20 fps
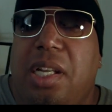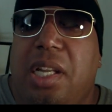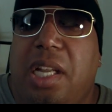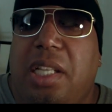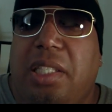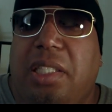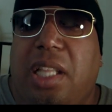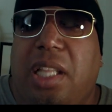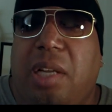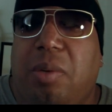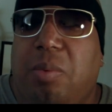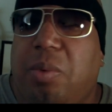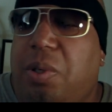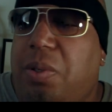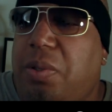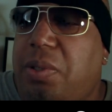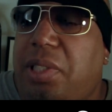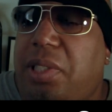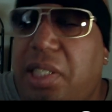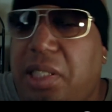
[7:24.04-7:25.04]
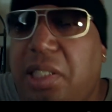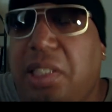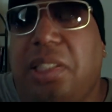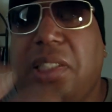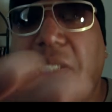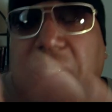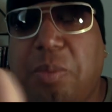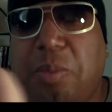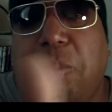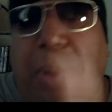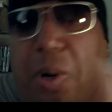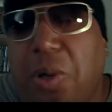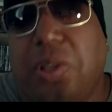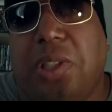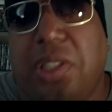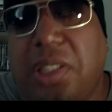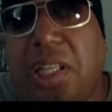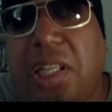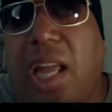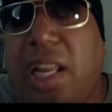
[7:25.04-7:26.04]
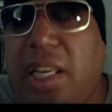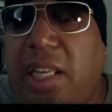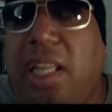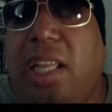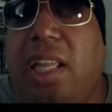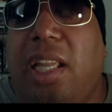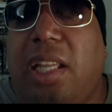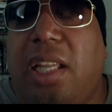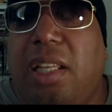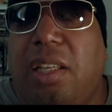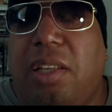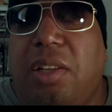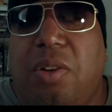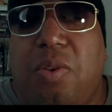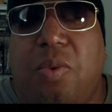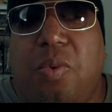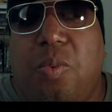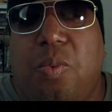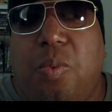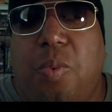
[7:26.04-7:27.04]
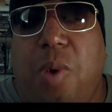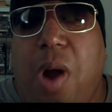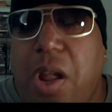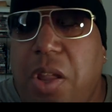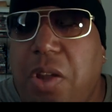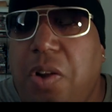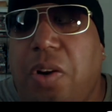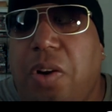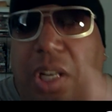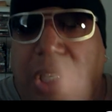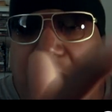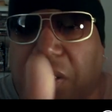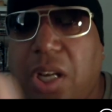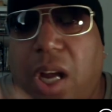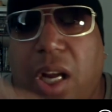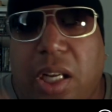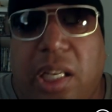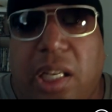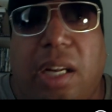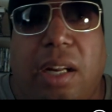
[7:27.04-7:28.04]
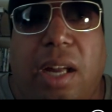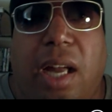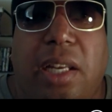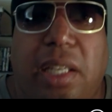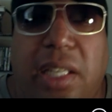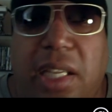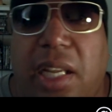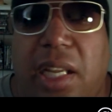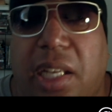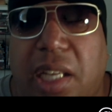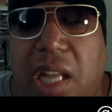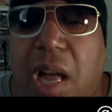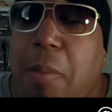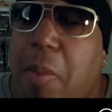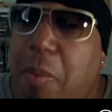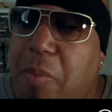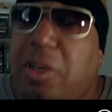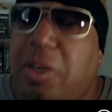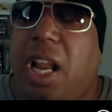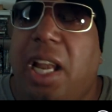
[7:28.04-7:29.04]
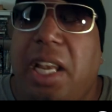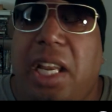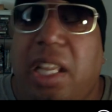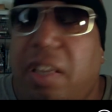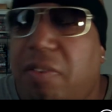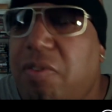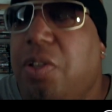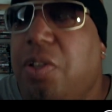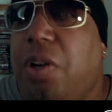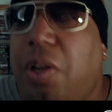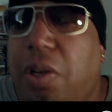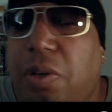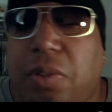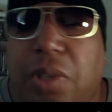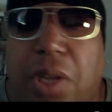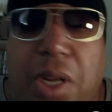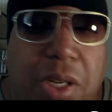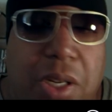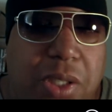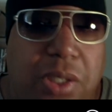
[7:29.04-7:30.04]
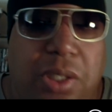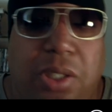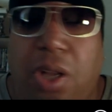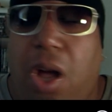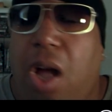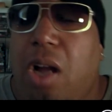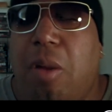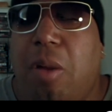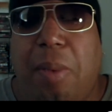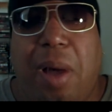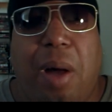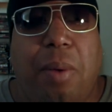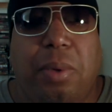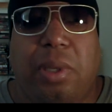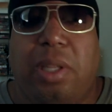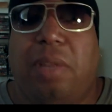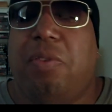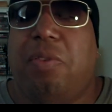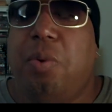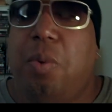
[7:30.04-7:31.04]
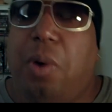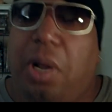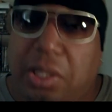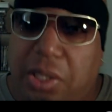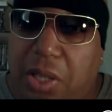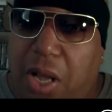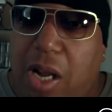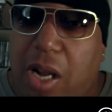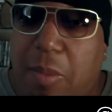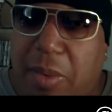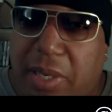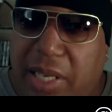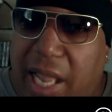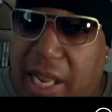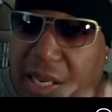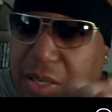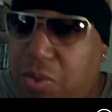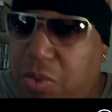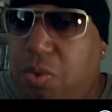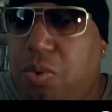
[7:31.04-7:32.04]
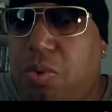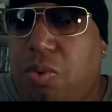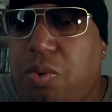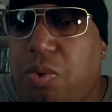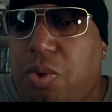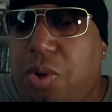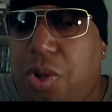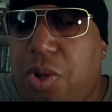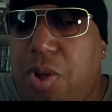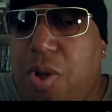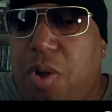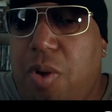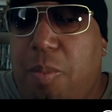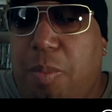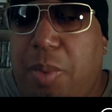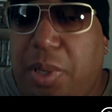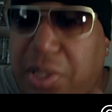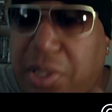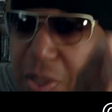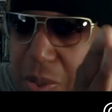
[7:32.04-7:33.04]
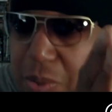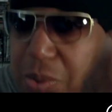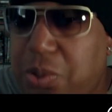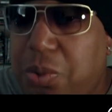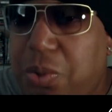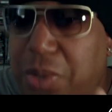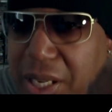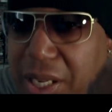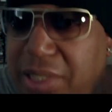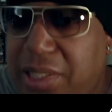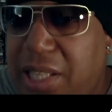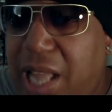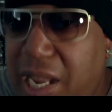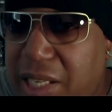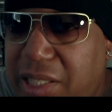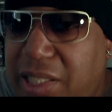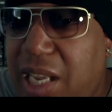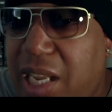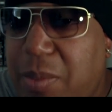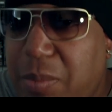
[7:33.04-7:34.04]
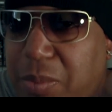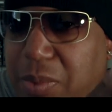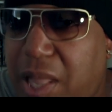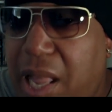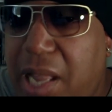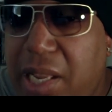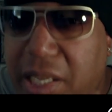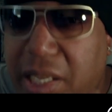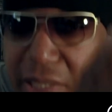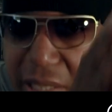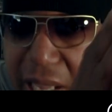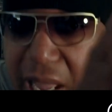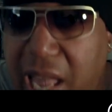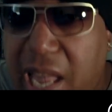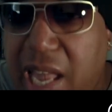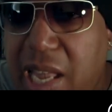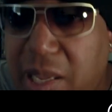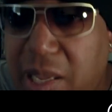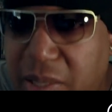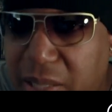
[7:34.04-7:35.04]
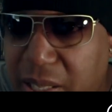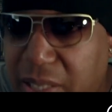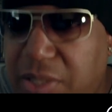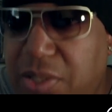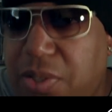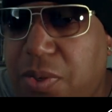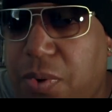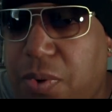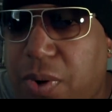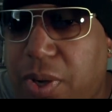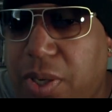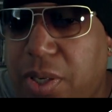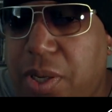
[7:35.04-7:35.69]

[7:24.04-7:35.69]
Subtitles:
It's like, well, this is this person's idea. Why are you going to jump their idea? Come up with an idea of your own. Talk about, if you want to talk about that, cool. But don't do the exact same thing as A is doing.